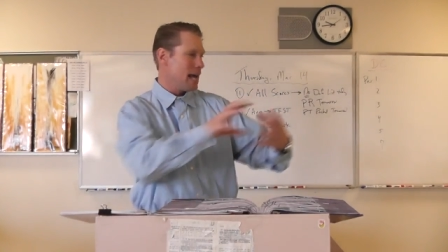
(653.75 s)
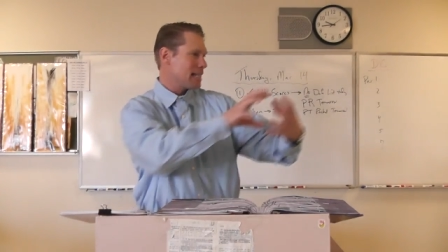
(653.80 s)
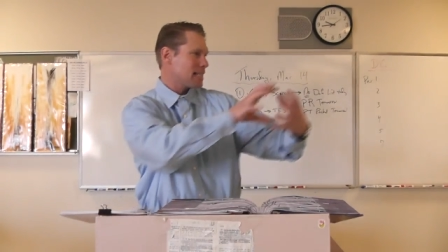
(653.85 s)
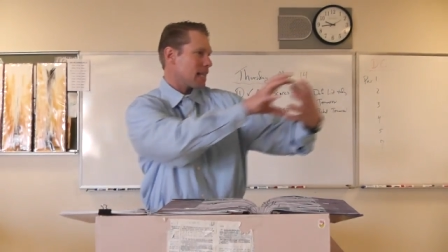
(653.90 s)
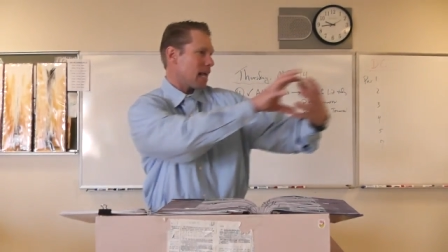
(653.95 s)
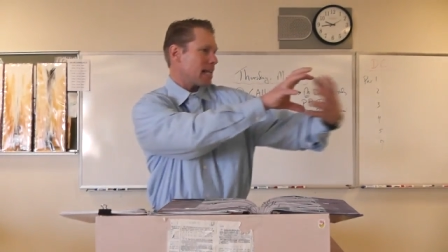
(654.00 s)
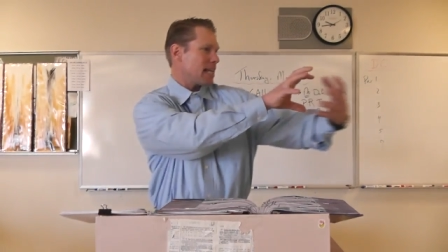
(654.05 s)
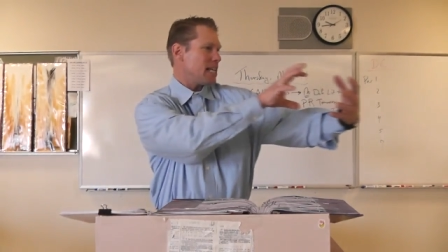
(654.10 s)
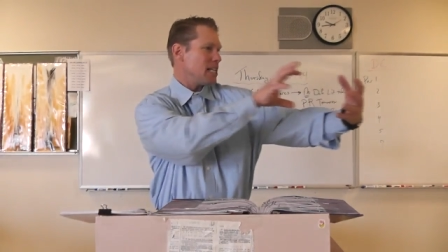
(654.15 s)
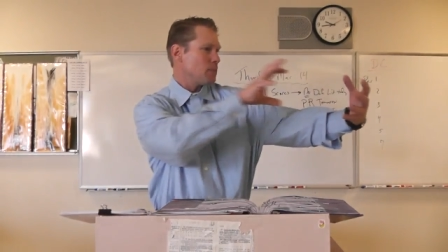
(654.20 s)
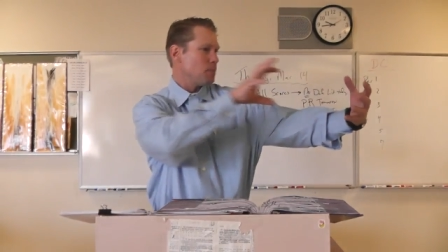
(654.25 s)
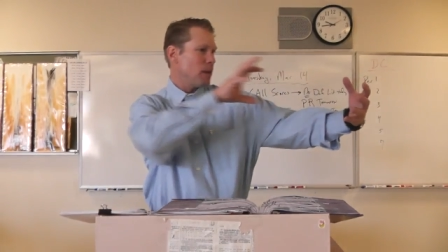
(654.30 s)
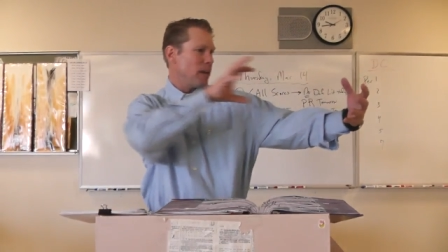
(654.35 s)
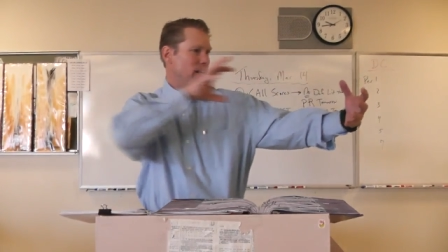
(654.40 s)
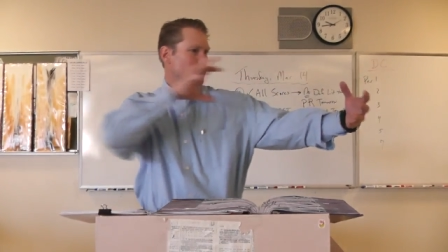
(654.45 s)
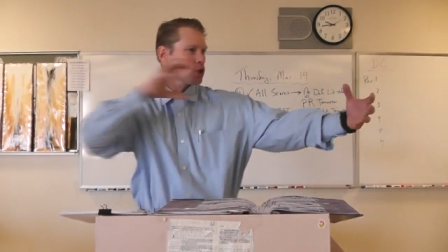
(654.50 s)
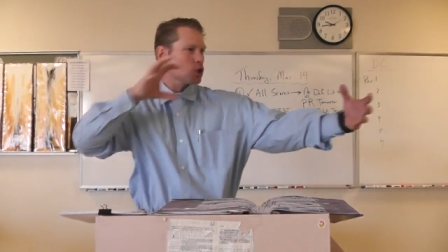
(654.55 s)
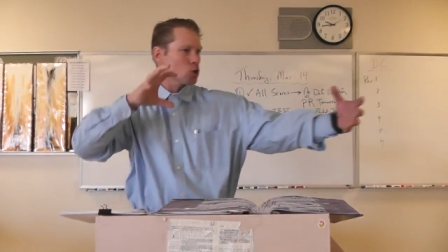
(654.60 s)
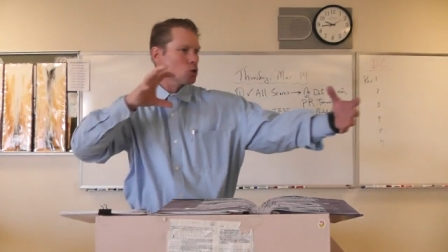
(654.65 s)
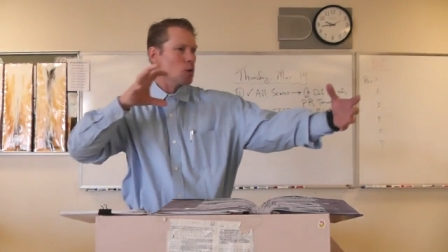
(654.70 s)
It's like he's been
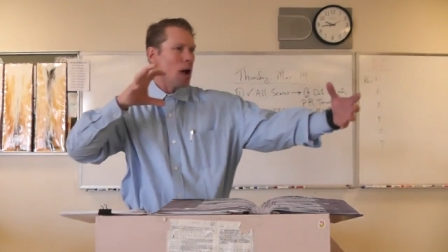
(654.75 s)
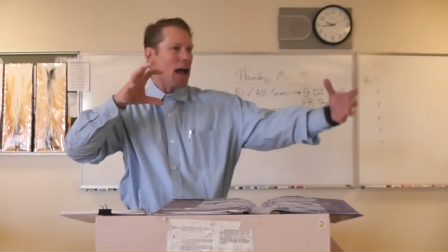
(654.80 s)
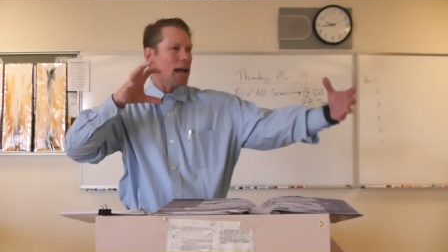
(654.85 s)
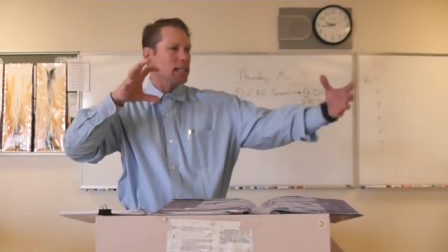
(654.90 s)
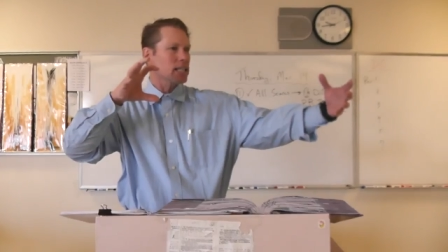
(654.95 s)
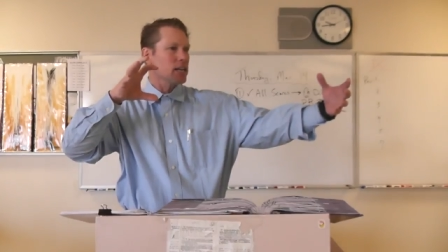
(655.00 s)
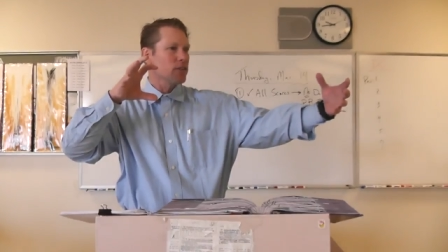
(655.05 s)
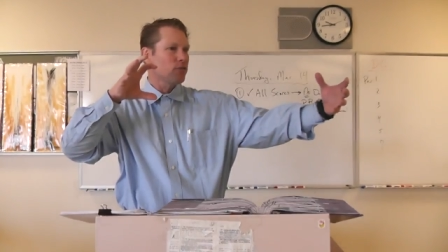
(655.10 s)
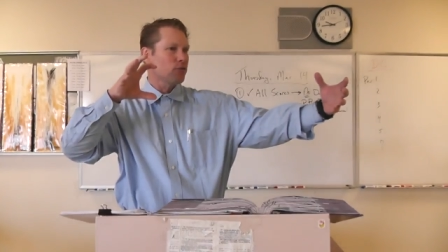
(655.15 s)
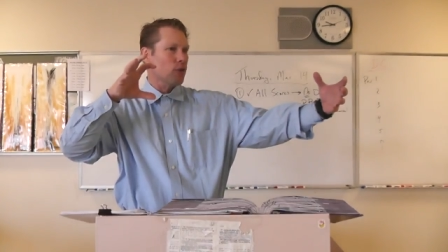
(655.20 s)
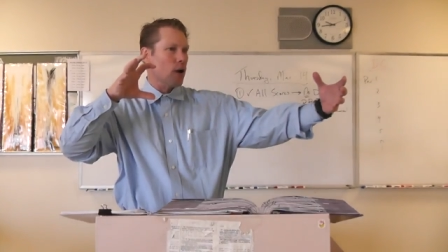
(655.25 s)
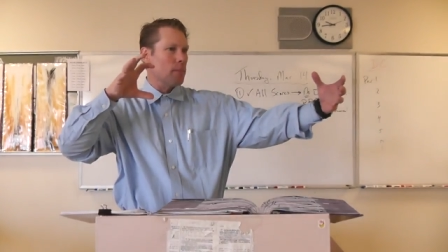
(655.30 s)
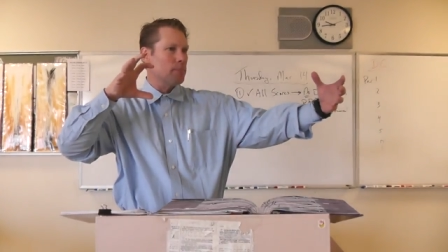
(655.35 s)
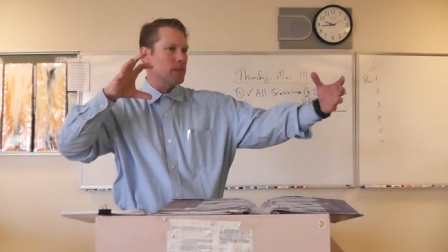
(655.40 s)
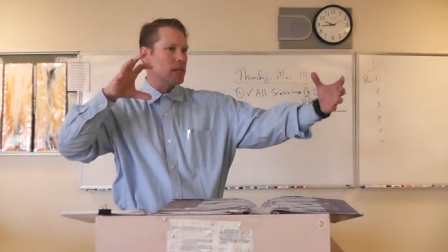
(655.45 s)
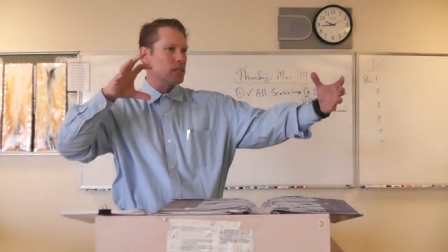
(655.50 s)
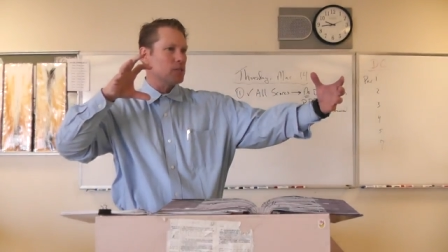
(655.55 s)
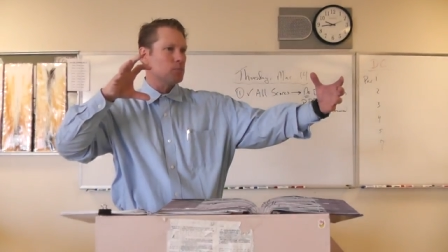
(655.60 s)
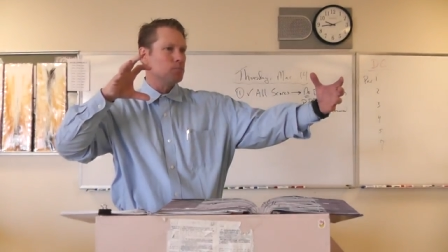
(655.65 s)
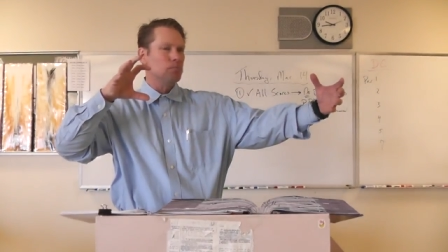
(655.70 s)
extracted
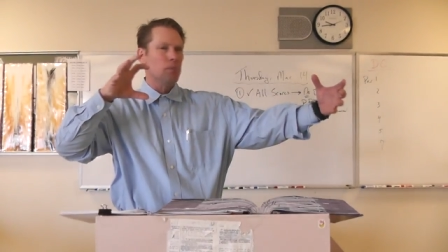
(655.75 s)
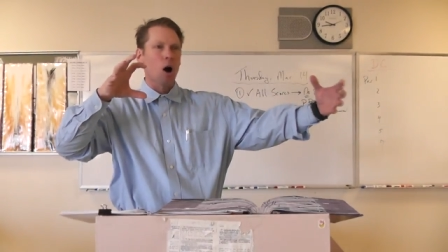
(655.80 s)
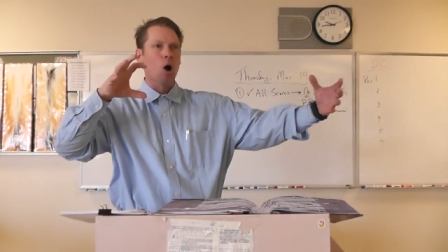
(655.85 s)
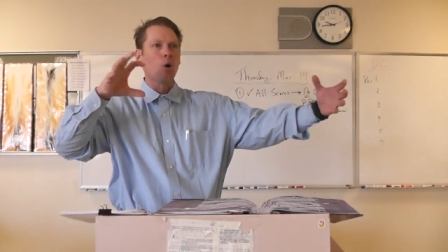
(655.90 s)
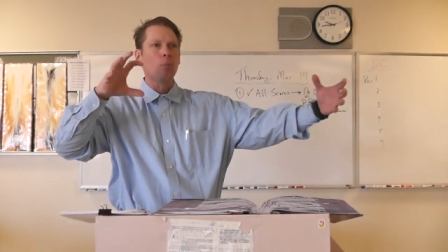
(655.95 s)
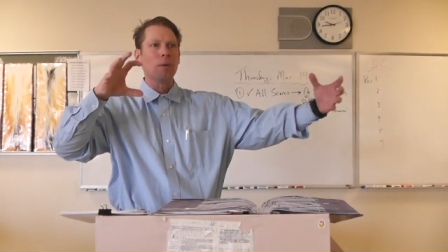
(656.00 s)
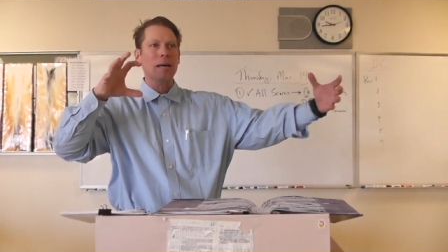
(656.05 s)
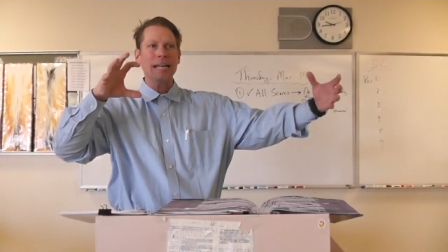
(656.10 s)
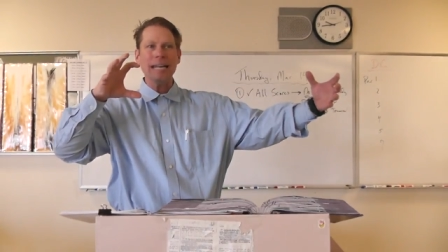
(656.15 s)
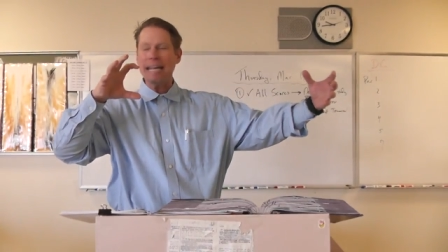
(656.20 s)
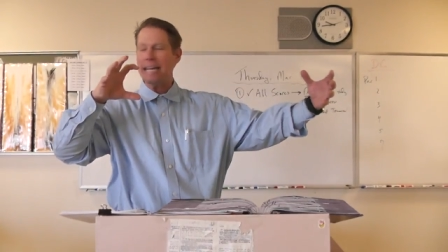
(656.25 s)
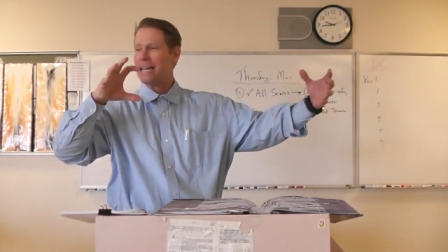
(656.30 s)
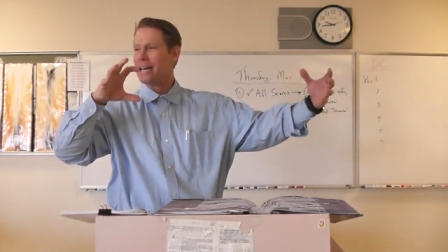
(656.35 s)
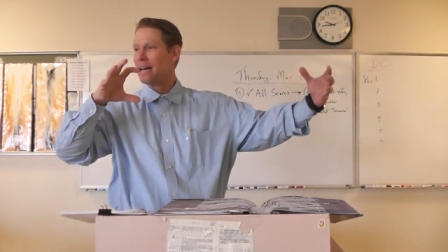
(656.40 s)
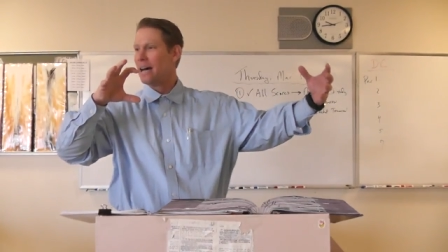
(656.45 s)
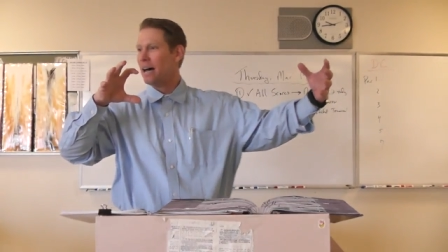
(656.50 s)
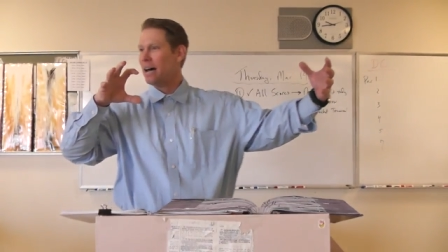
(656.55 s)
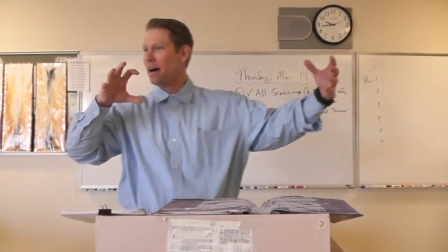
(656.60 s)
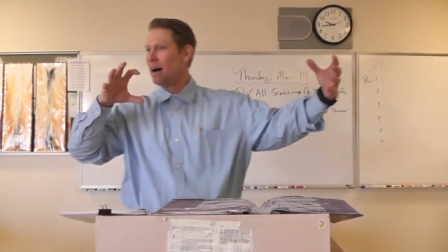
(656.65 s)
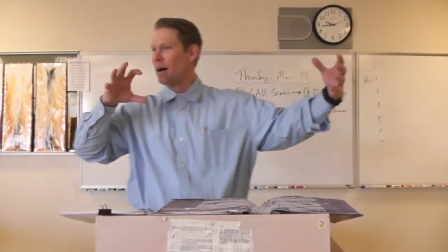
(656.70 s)
from this moment
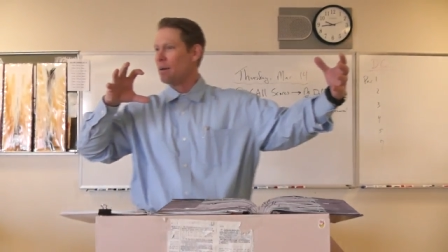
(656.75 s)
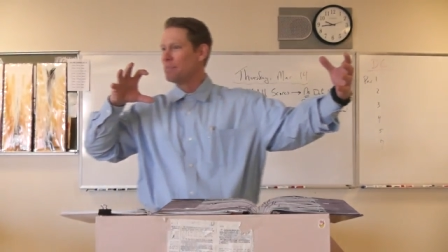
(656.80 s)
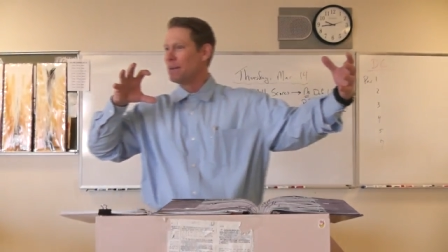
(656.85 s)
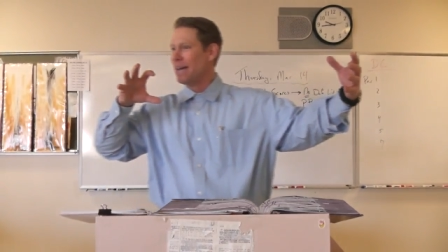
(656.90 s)
uh,